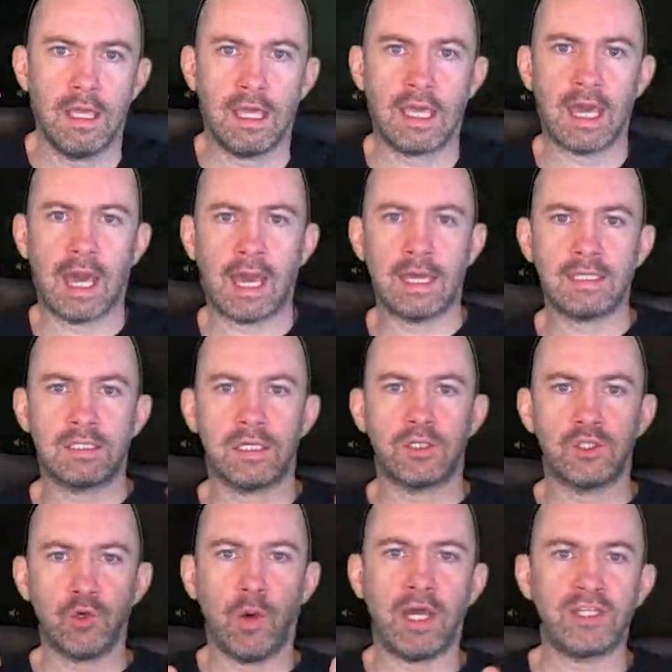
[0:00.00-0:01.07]
Hey guys,
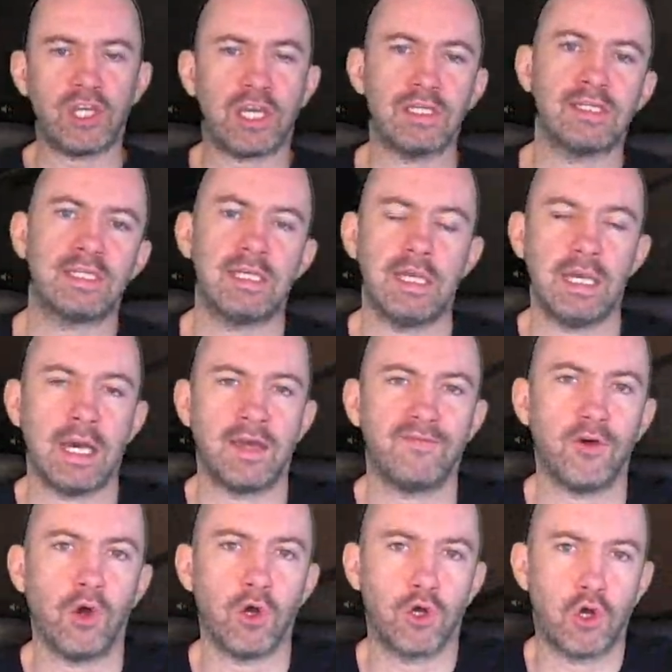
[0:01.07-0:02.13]
so as you can see,
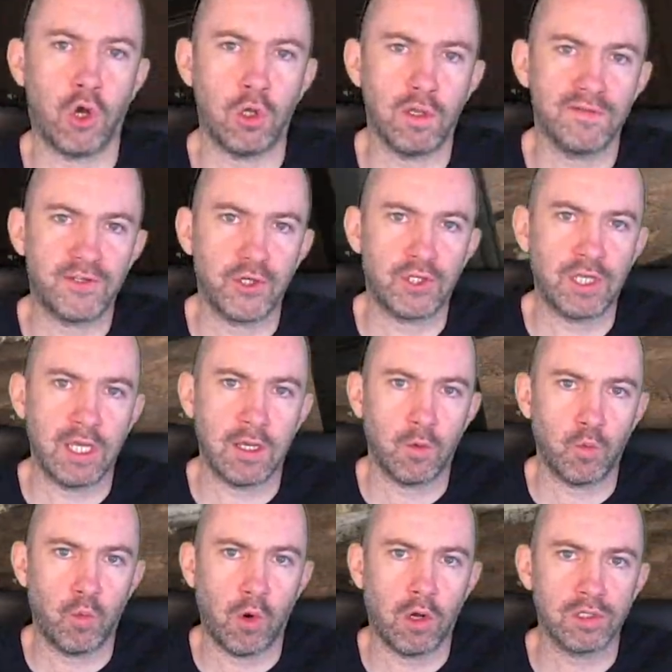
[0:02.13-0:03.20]
I've got Call of Duty
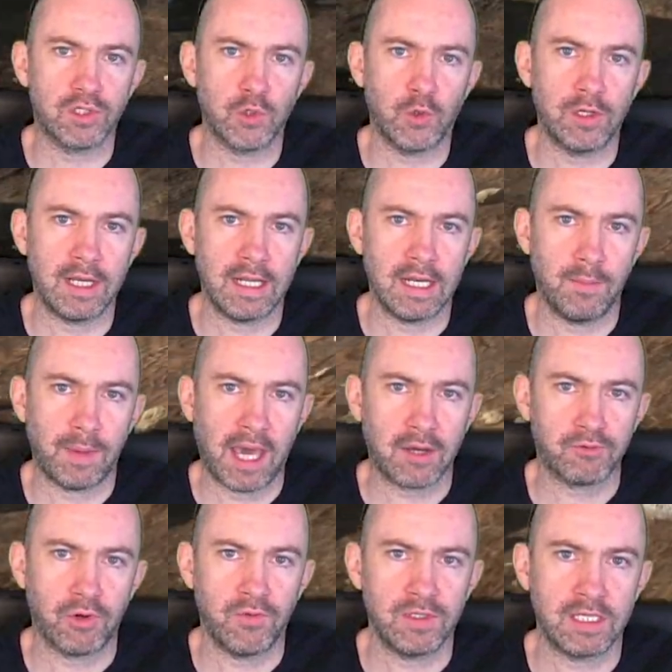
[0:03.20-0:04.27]
Warzone in the
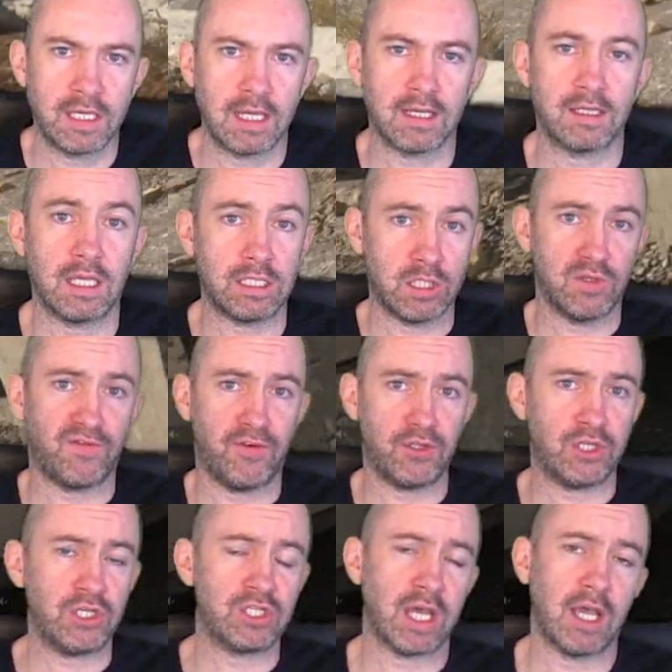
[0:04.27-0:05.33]
background here. This is
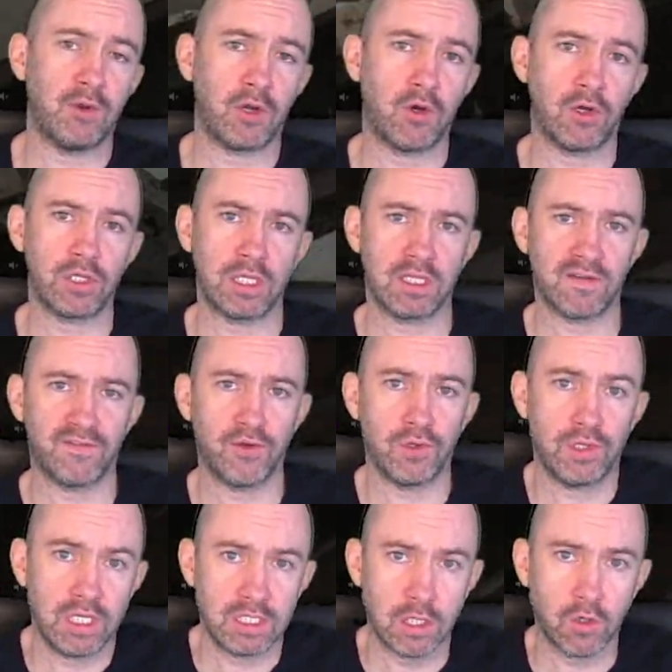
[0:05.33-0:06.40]
footage that I recorded a few
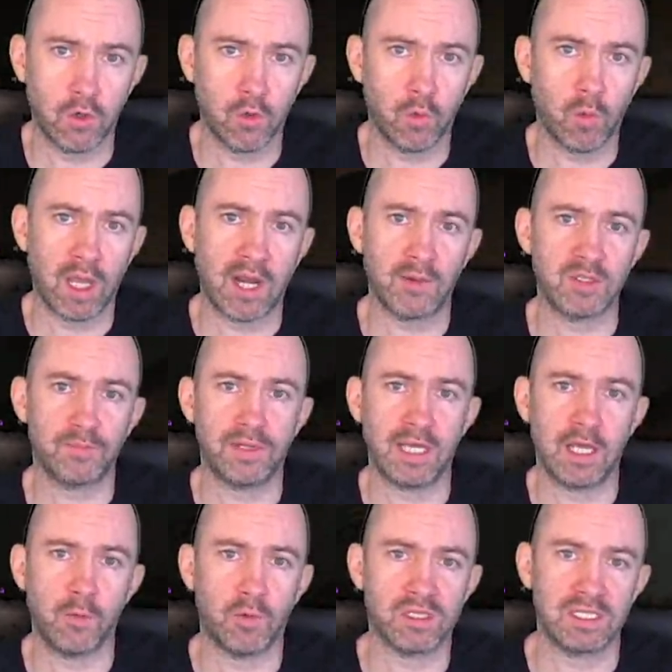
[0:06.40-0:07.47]
days ago when I was
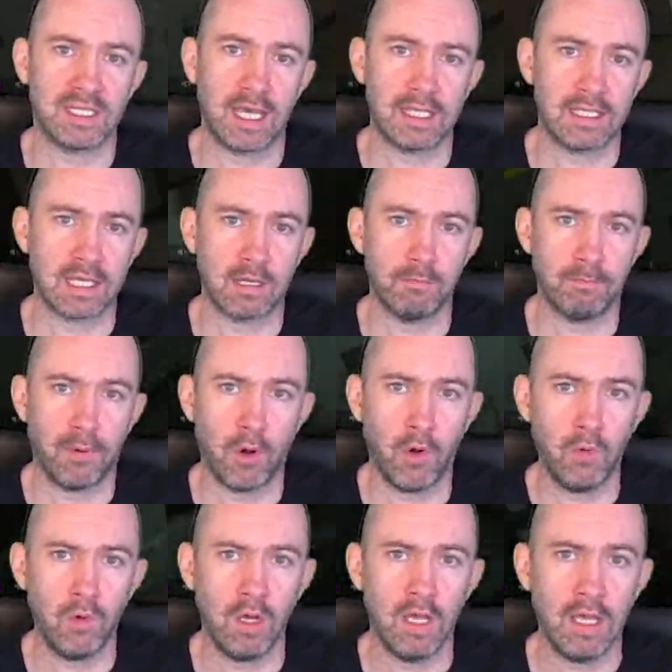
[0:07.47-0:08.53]
playing with Sid and
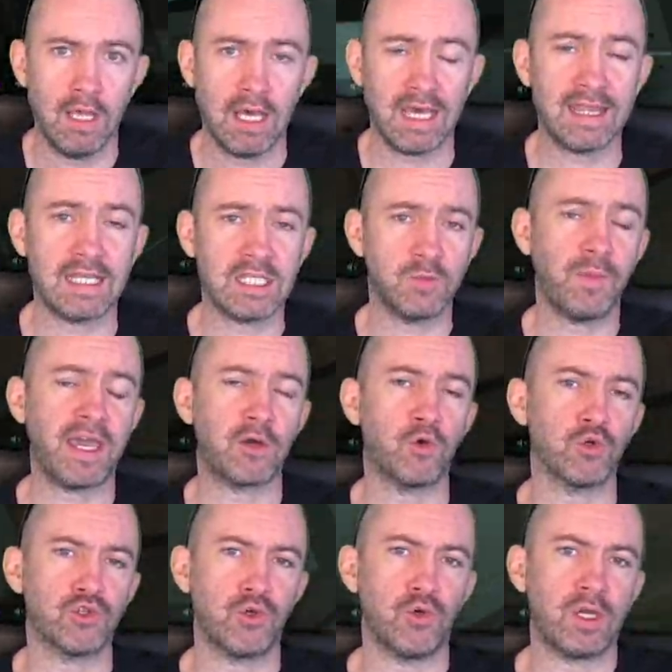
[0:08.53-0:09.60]
Paul. And this is my
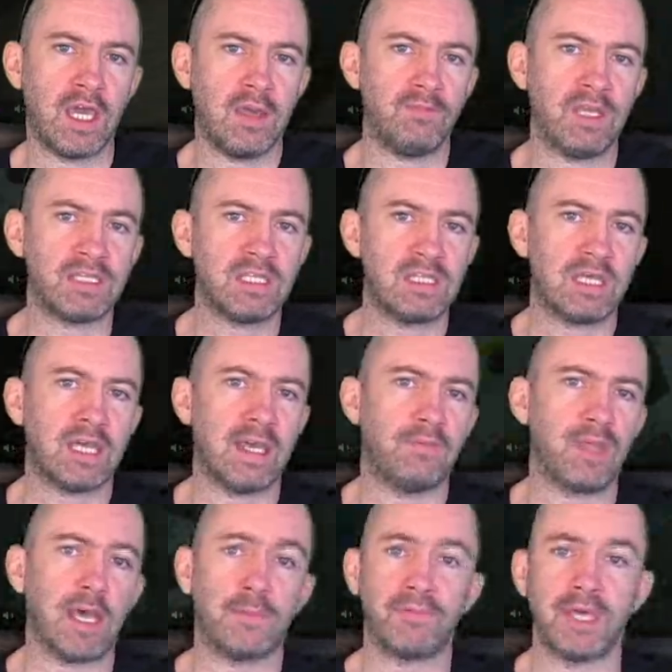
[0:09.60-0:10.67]
go-to game. This is the
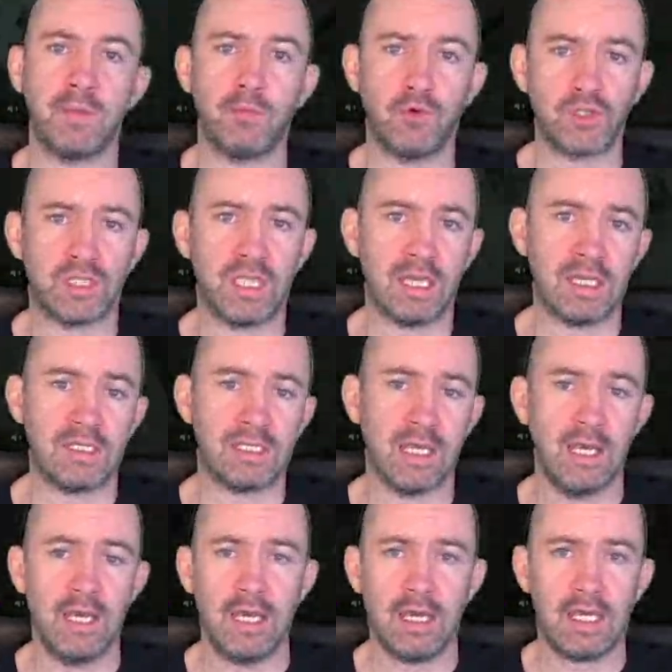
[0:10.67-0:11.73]
game that I play most days.
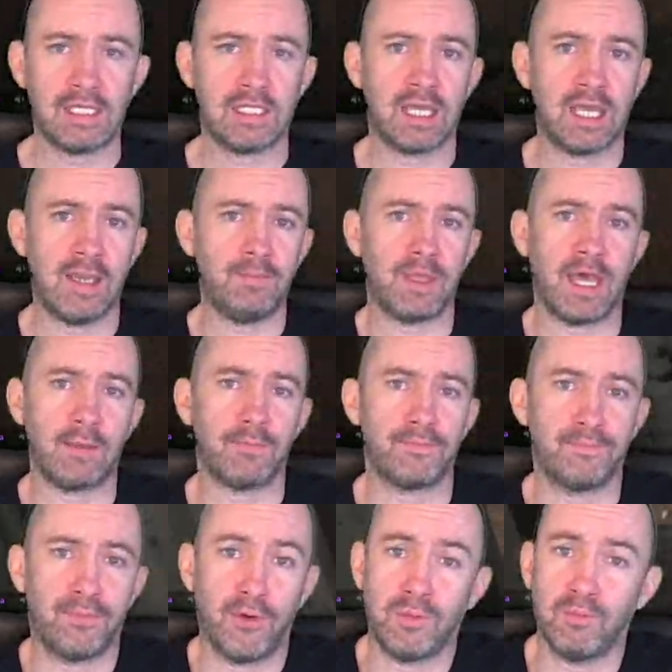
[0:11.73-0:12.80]
It's the game that I'm
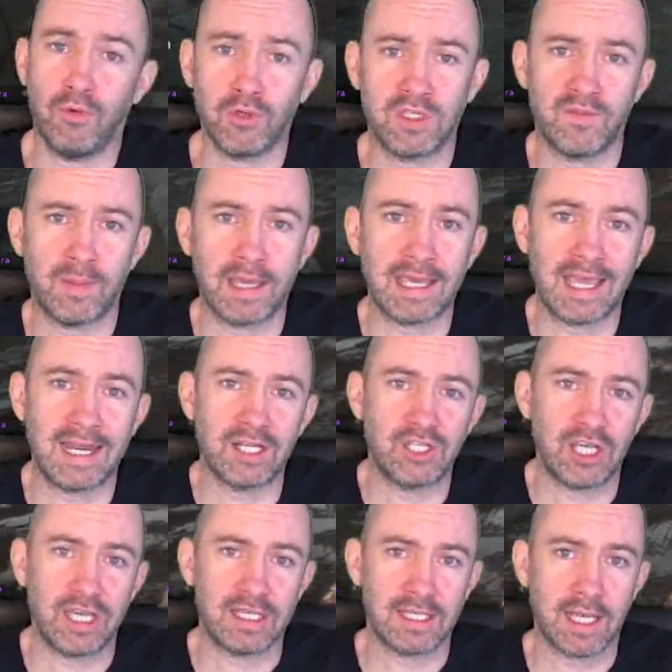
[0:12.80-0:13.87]
putting most of my
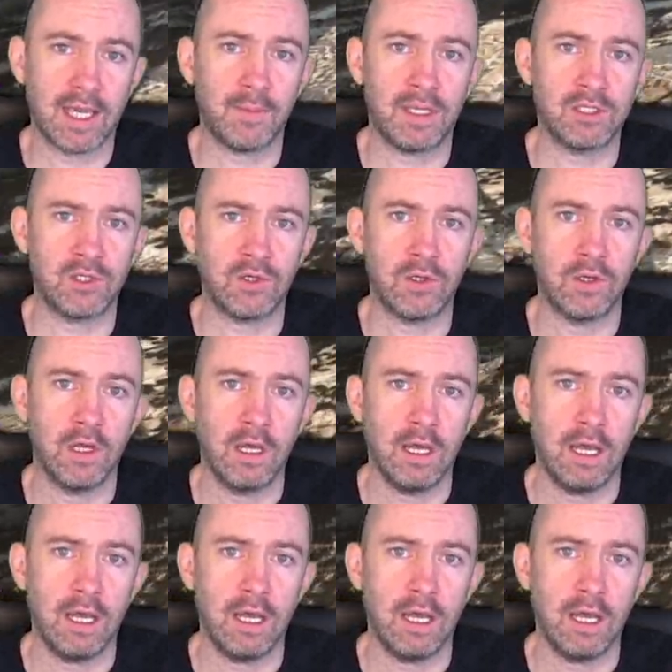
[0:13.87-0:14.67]
energy and time into.